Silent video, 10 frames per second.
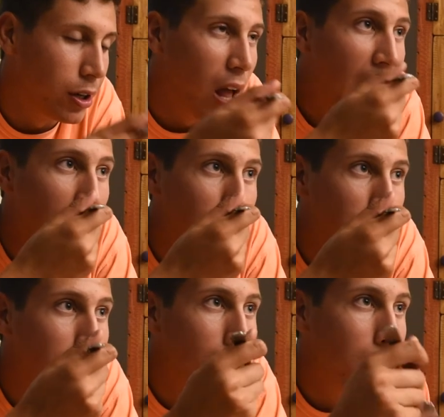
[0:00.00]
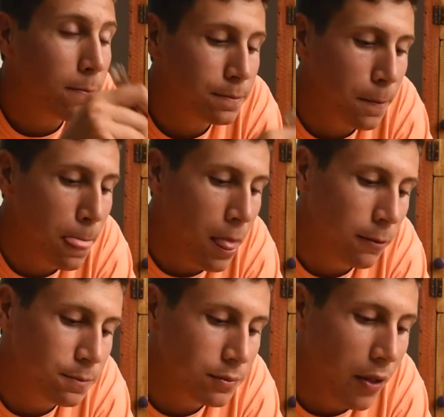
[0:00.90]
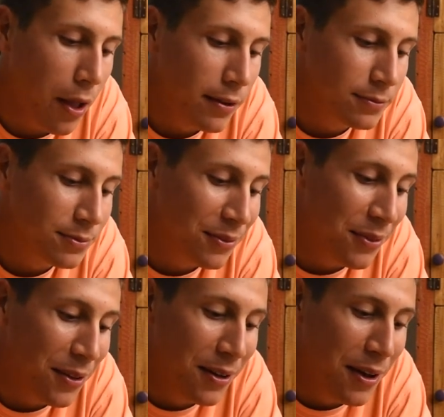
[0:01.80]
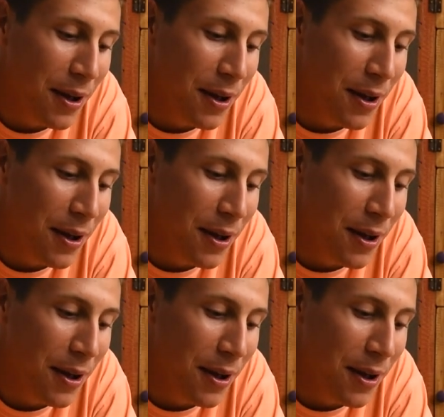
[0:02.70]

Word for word: Oh great, good. We only have